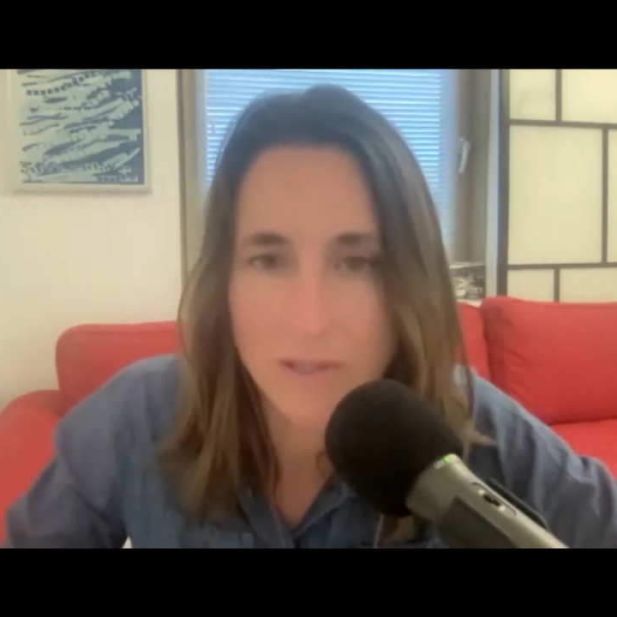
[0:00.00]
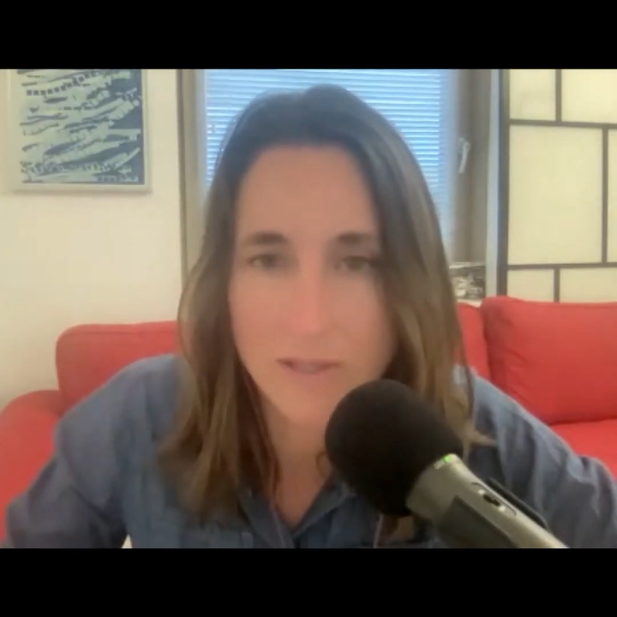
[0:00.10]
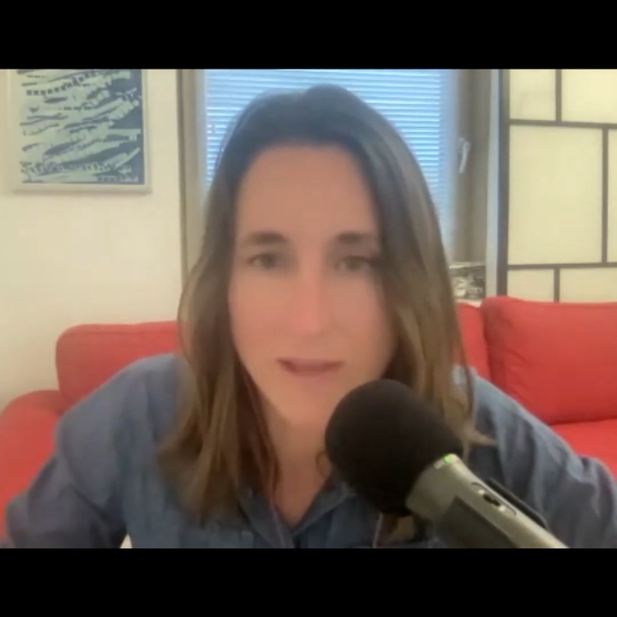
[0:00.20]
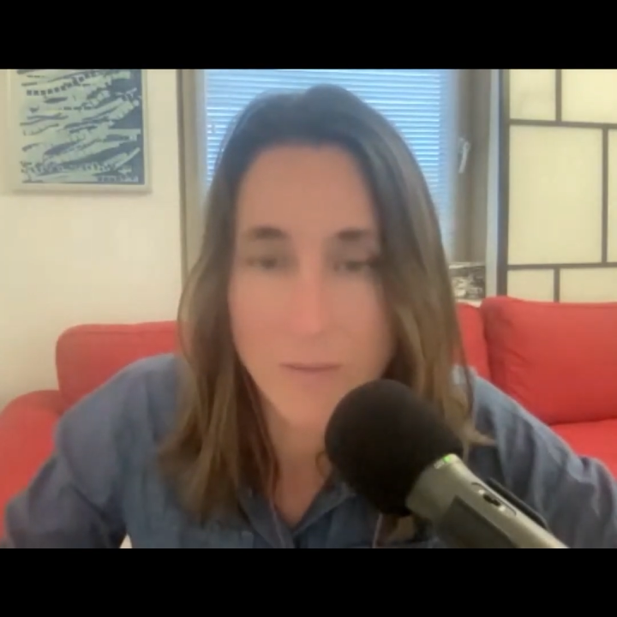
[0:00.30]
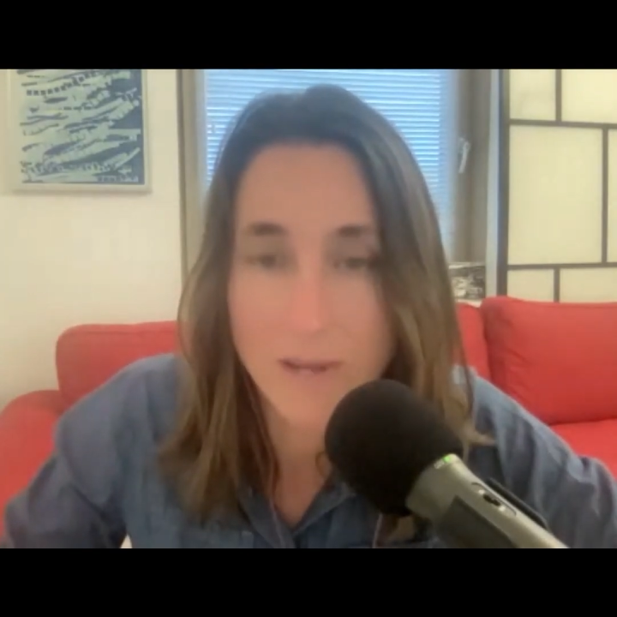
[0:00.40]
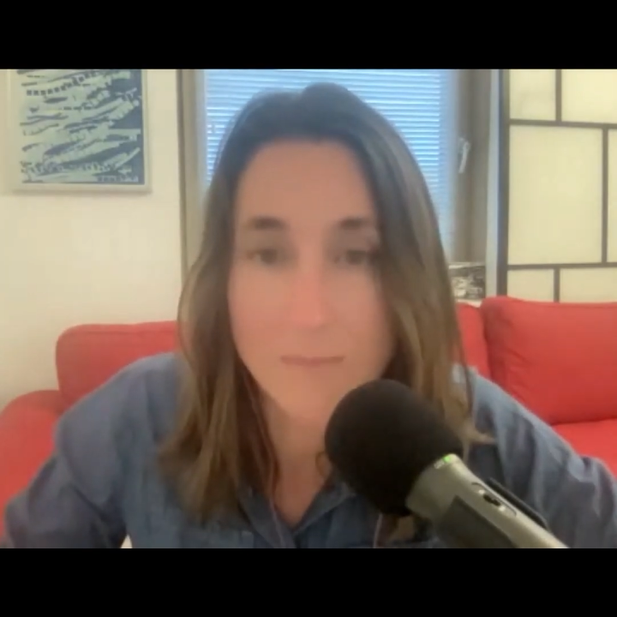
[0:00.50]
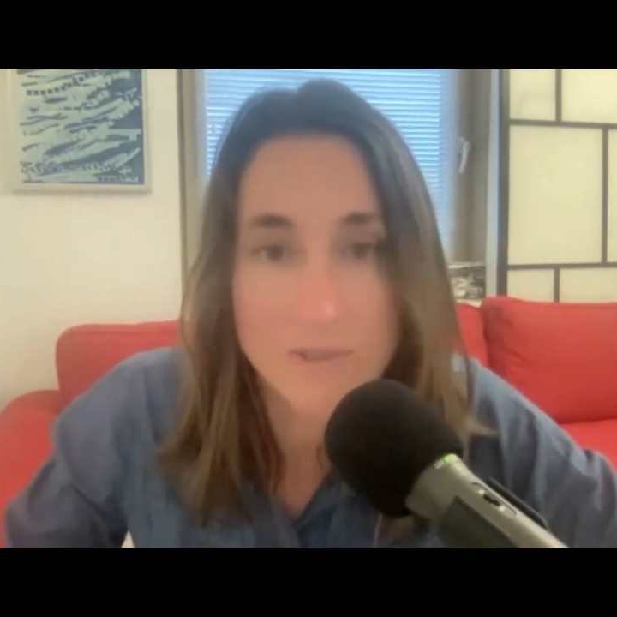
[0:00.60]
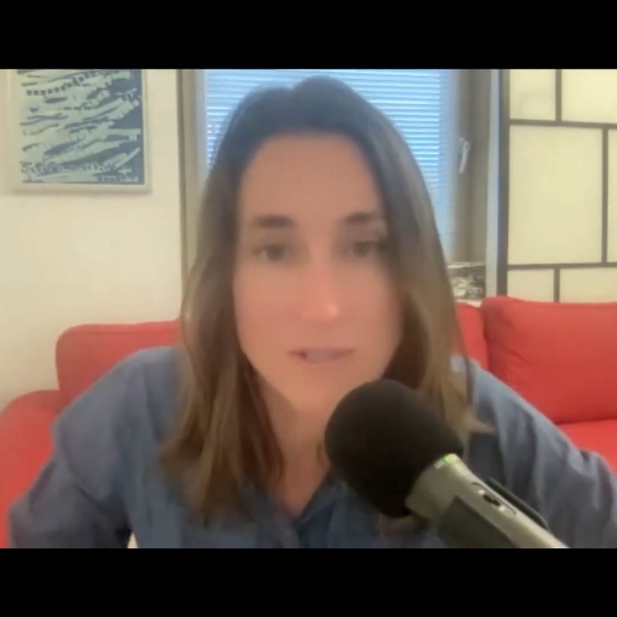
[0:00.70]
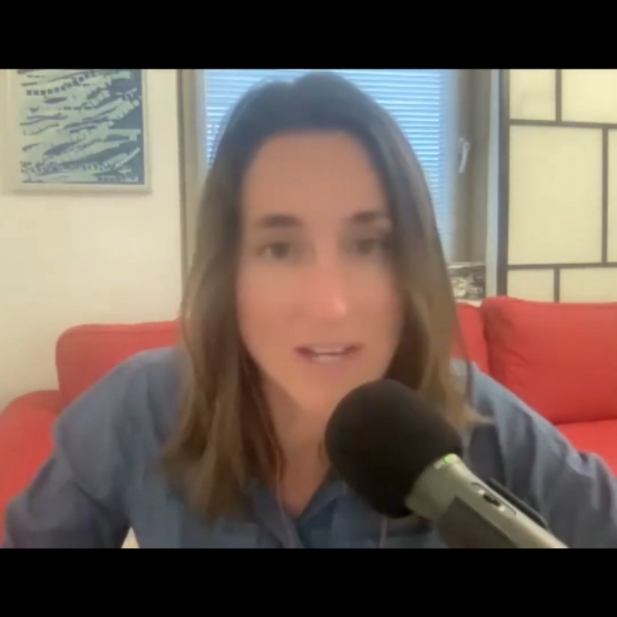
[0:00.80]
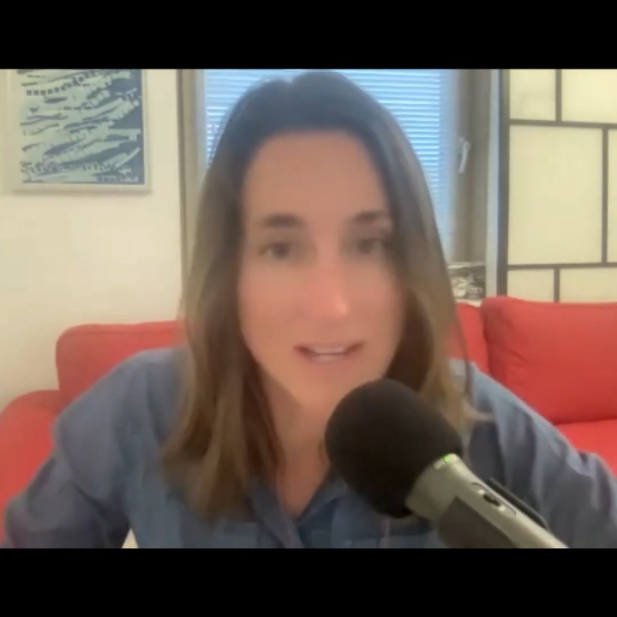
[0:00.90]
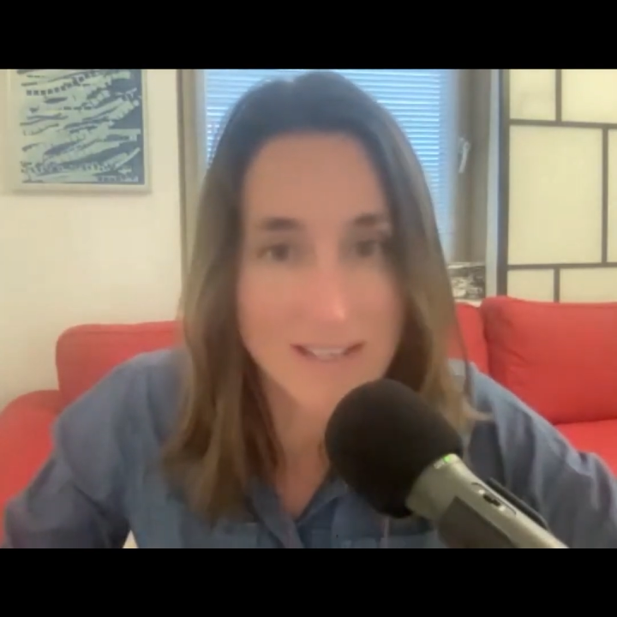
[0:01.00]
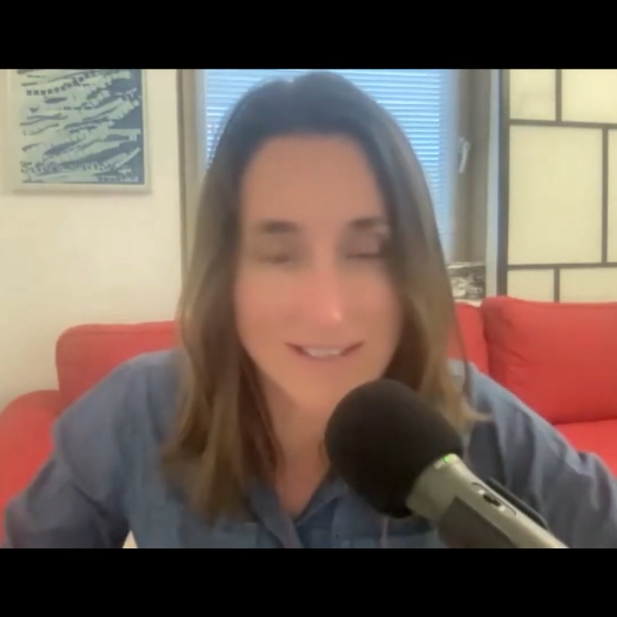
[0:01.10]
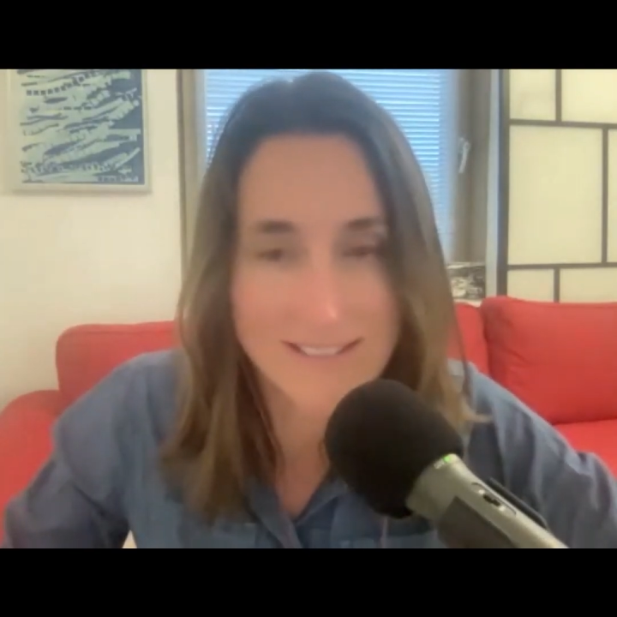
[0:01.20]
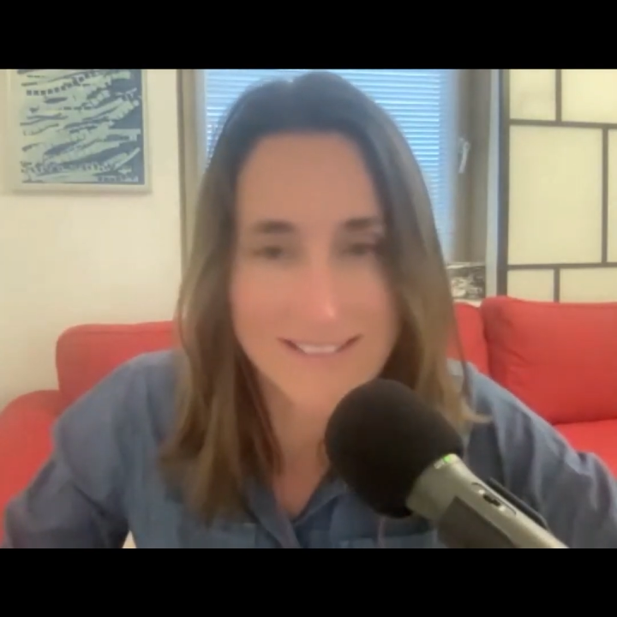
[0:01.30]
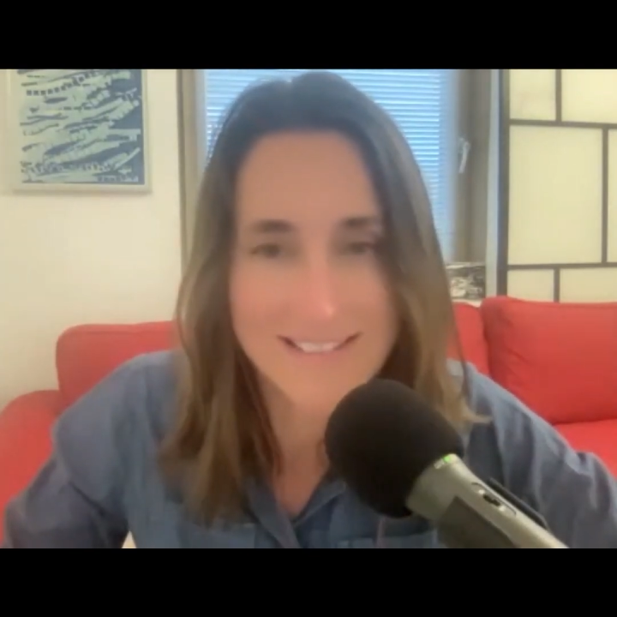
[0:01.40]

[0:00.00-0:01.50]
in that way, but you can.